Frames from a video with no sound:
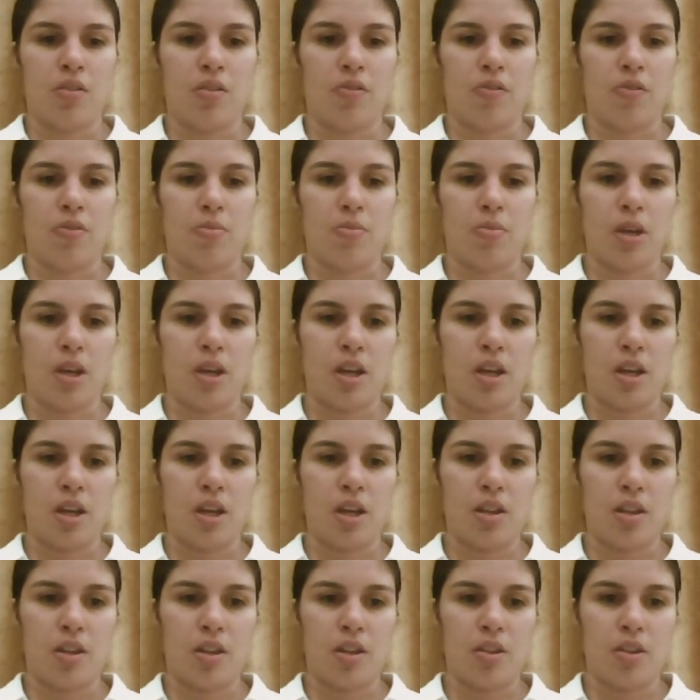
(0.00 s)
for
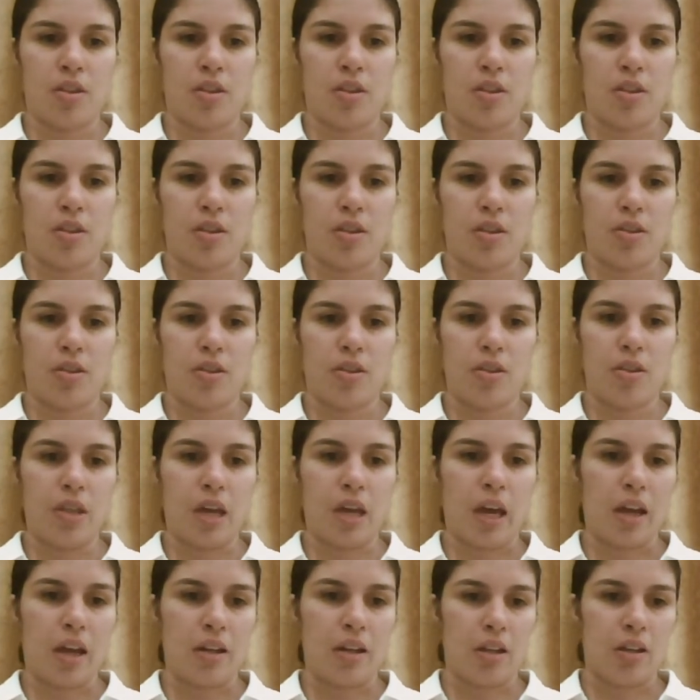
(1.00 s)
me,
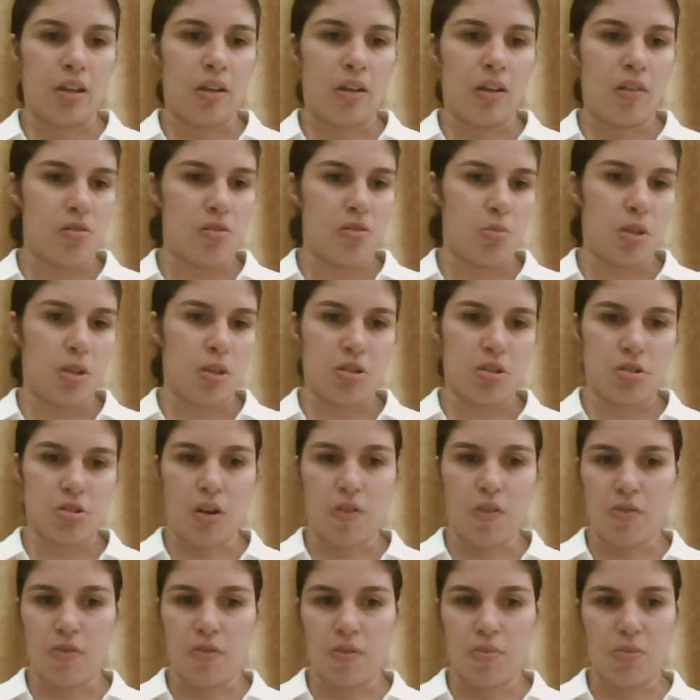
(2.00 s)
that gives me
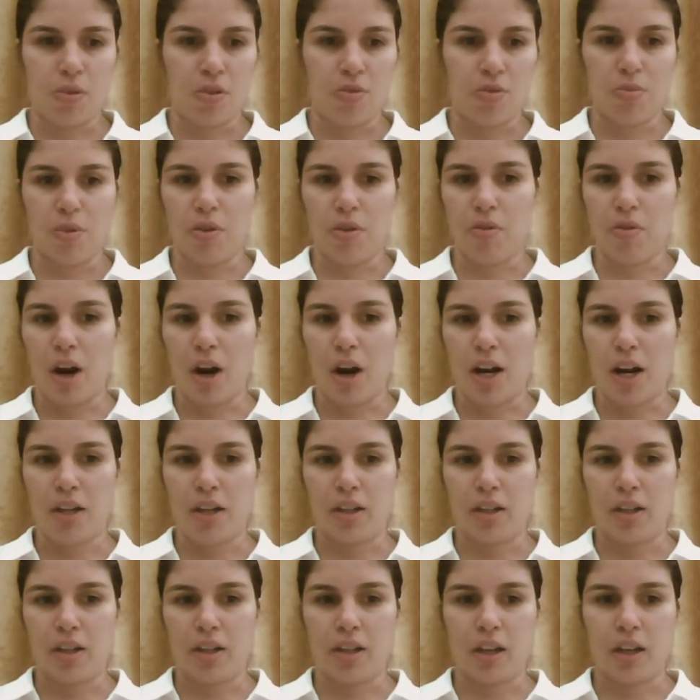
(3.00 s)
strength in both my
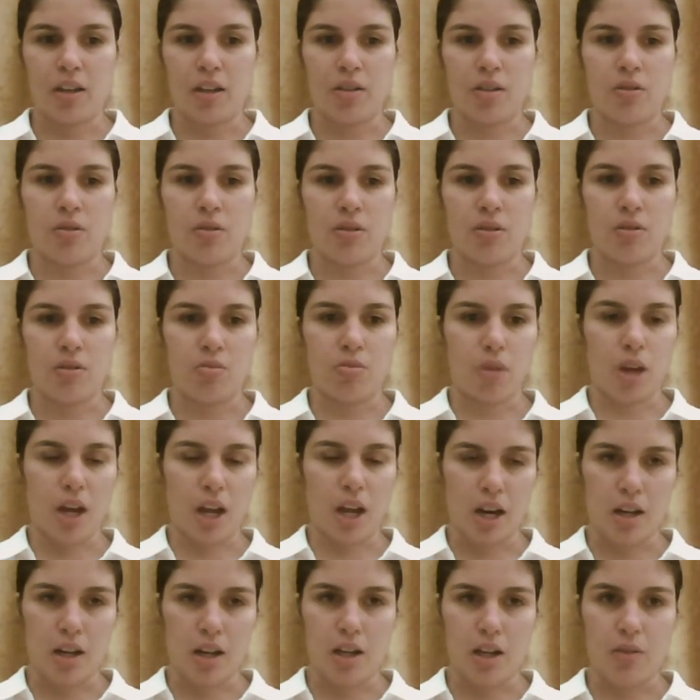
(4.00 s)
writing and my
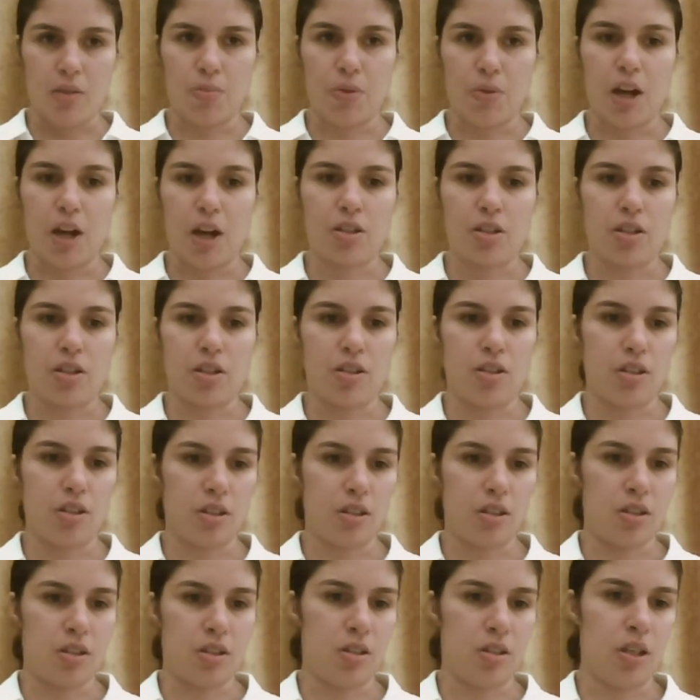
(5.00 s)
editing practice.
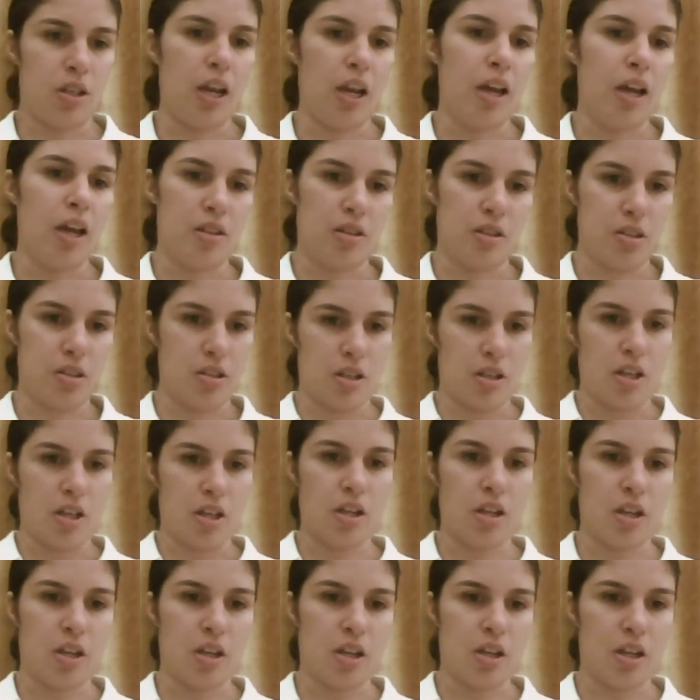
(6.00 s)
And yeah, this
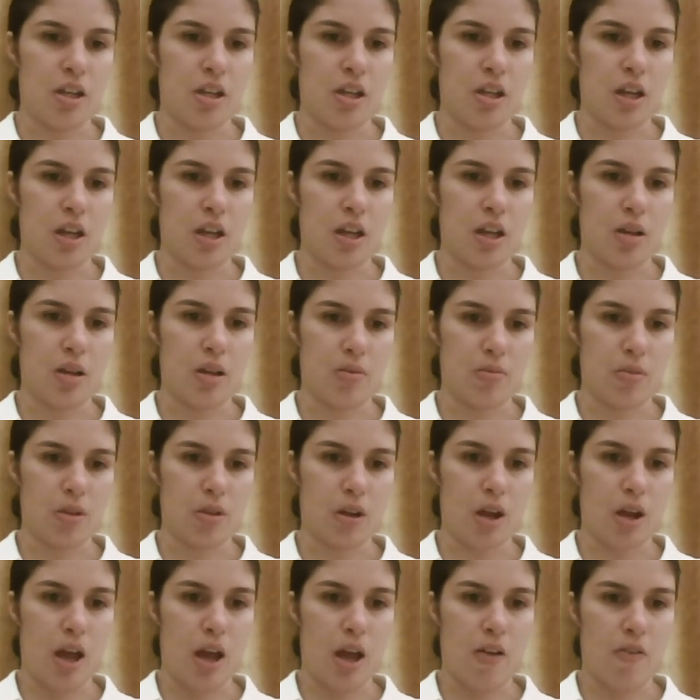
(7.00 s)
year
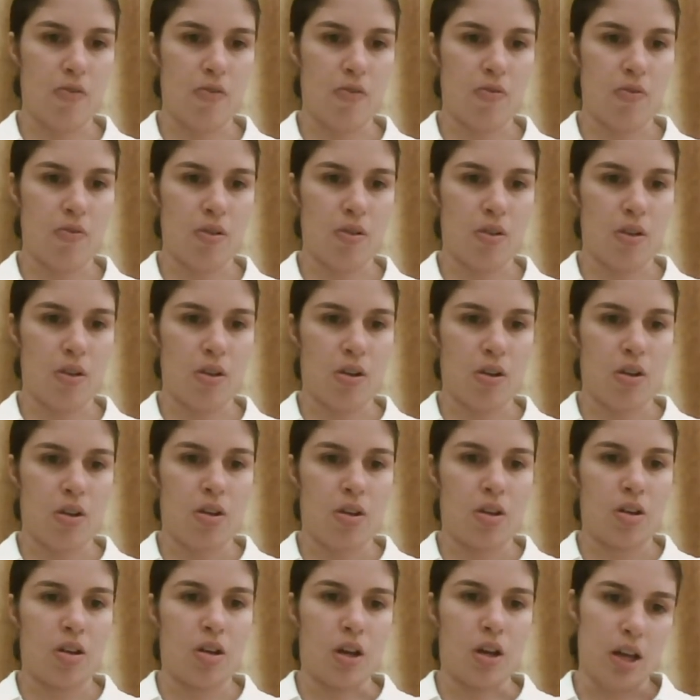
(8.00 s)
I
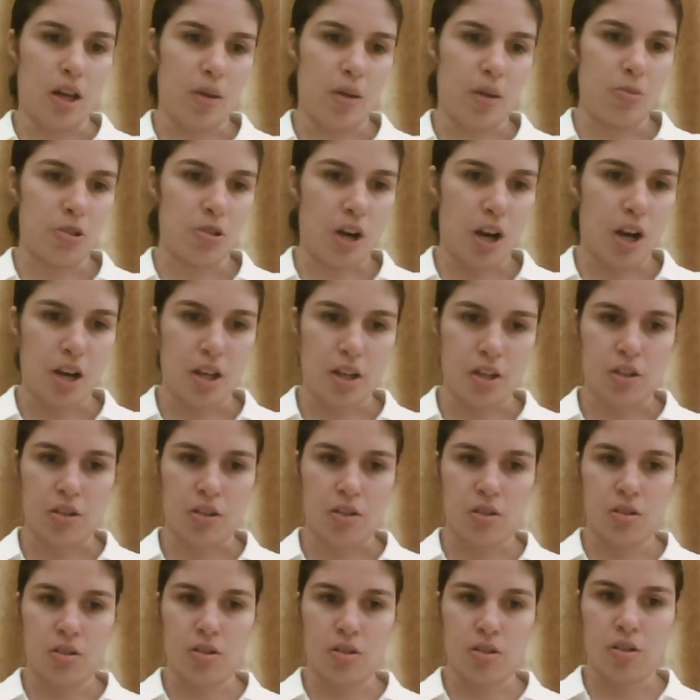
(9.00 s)
am
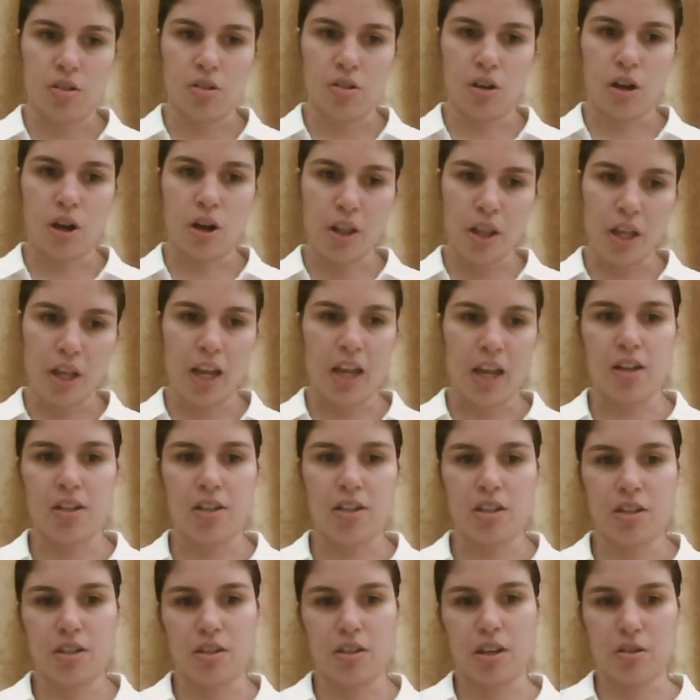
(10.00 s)
training other
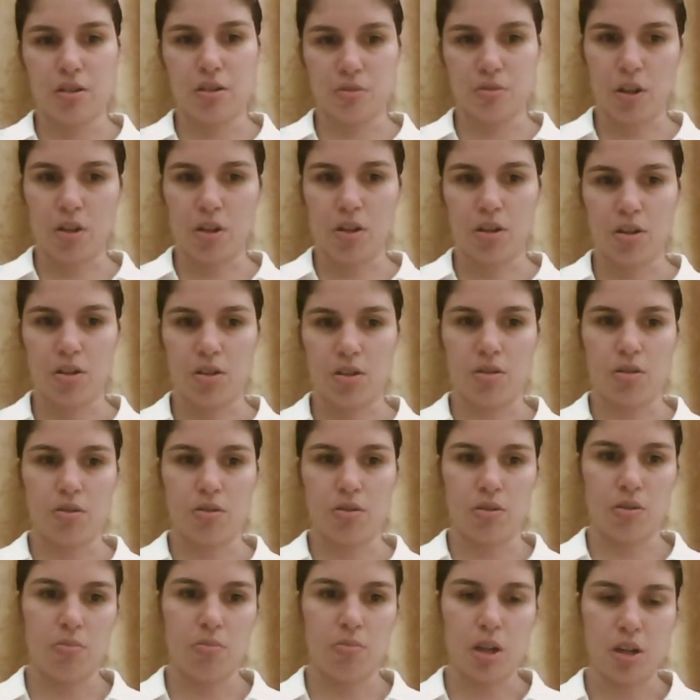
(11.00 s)
editors as well as
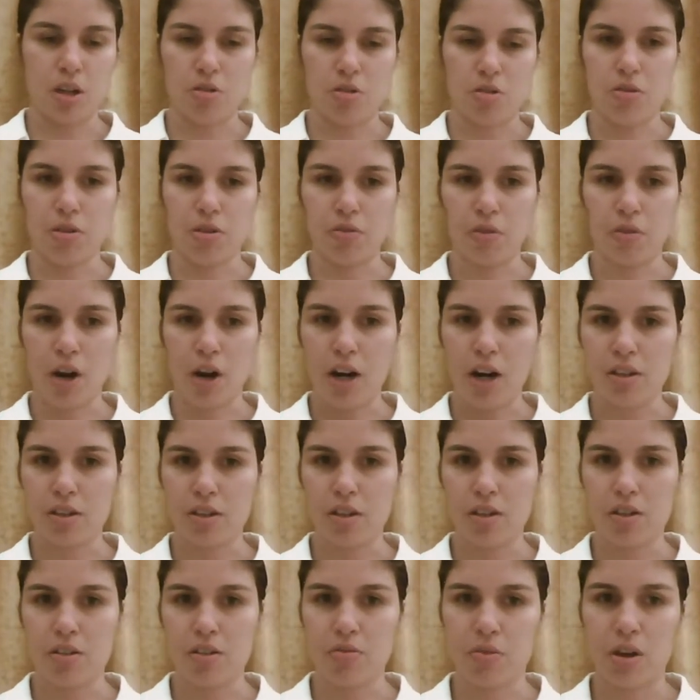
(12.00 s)
mentoring
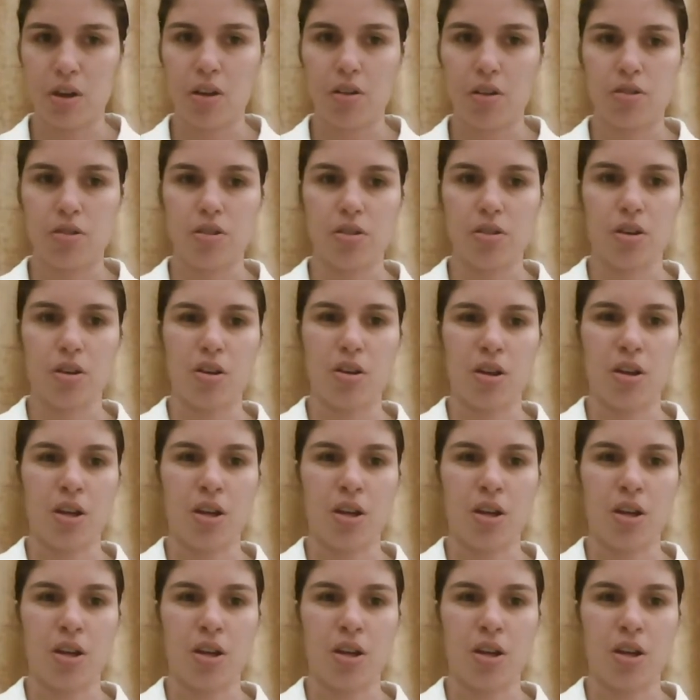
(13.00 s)
writers as well. So